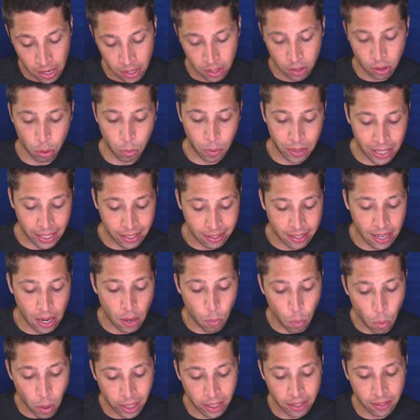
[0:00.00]
So when they say
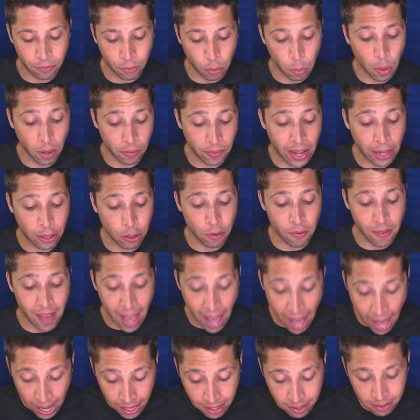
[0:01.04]
for what value of
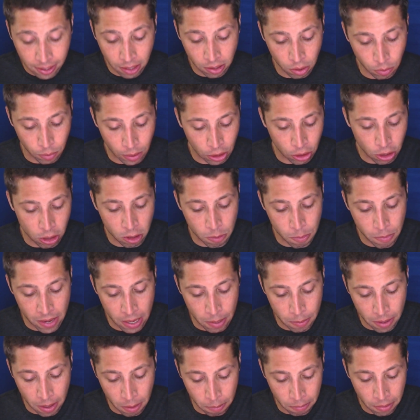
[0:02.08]
x does it reach its
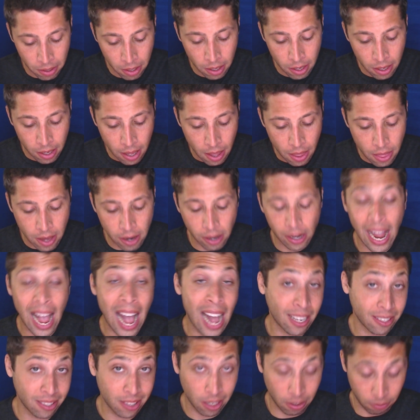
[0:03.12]
minimum, they're
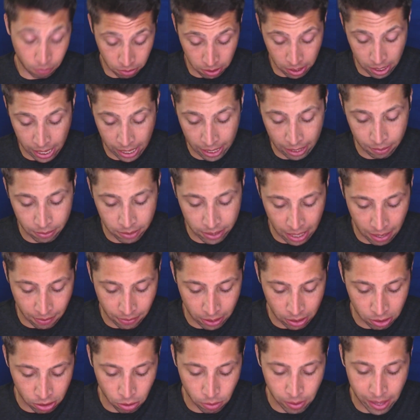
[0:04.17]
asking for the
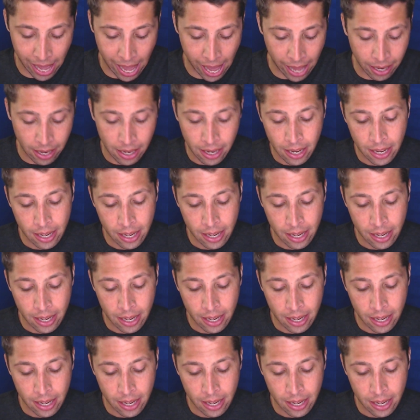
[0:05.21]
-7, so that